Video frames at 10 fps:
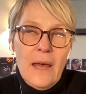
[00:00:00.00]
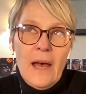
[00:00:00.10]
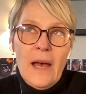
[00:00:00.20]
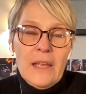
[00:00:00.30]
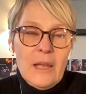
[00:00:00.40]

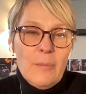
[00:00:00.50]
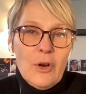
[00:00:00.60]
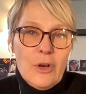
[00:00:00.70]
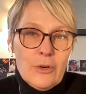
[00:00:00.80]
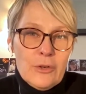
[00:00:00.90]
I am
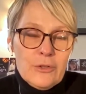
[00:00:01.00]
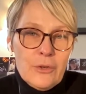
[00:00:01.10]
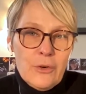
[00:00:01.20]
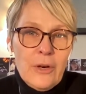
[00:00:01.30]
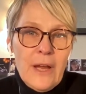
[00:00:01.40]

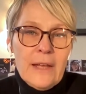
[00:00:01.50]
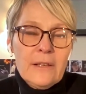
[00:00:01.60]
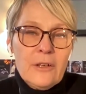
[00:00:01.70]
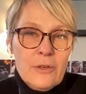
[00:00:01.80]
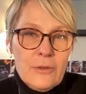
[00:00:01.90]
closer
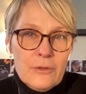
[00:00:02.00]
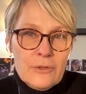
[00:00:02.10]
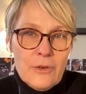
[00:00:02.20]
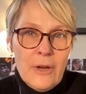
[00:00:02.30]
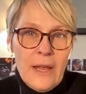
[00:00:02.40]
and
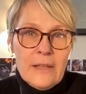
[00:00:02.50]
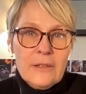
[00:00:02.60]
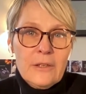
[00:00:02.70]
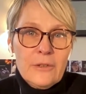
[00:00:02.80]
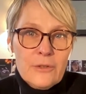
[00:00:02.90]
closer
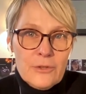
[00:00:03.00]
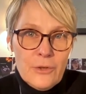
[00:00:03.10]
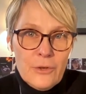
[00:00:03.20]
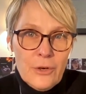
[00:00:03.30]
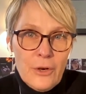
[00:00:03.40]
and
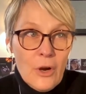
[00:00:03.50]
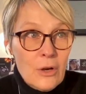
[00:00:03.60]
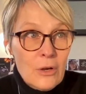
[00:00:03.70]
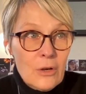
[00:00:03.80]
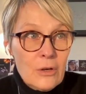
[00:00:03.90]
closer
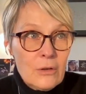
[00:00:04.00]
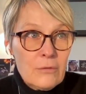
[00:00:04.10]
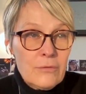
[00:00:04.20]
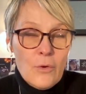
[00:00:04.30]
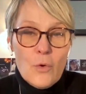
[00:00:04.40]

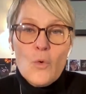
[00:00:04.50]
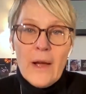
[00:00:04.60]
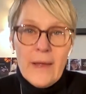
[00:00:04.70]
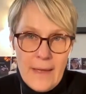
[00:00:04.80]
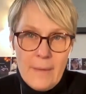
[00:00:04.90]
of who
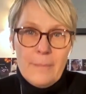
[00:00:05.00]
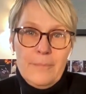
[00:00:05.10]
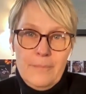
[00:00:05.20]
I am,